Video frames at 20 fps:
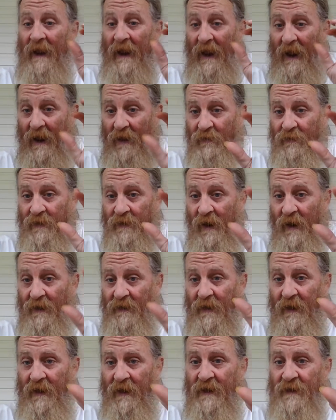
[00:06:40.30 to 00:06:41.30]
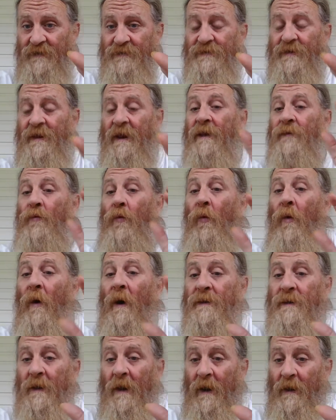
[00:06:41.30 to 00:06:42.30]
how God hates and
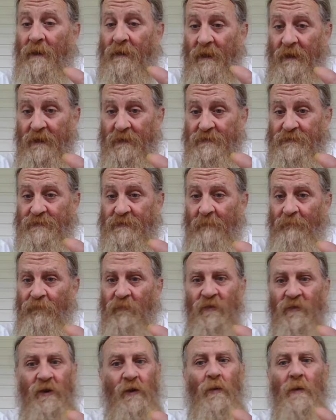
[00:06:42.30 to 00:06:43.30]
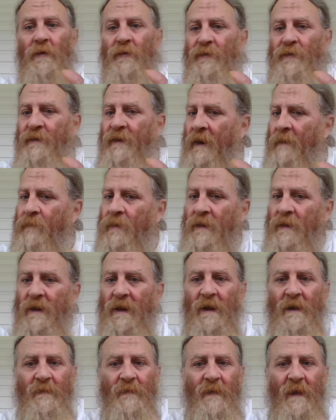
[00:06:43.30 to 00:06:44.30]
what God hates. You will never
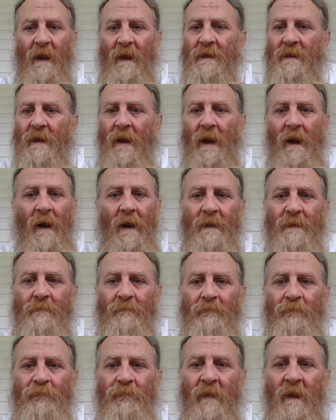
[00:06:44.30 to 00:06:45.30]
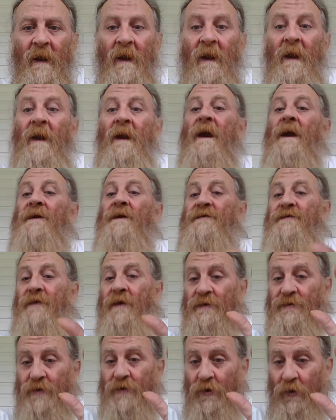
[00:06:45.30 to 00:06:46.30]
love like God
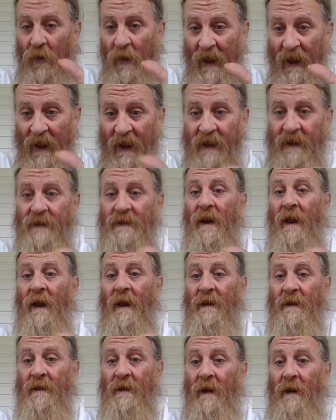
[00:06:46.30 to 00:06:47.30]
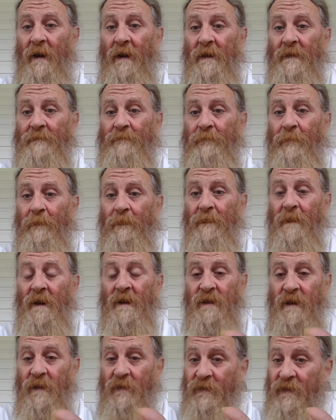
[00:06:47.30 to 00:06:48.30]
until you hate like God.
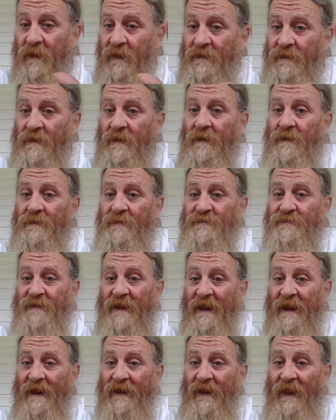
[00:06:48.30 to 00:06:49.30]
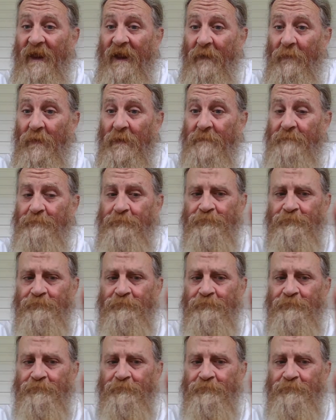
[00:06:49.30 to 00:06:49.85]
Now you need to understand that one.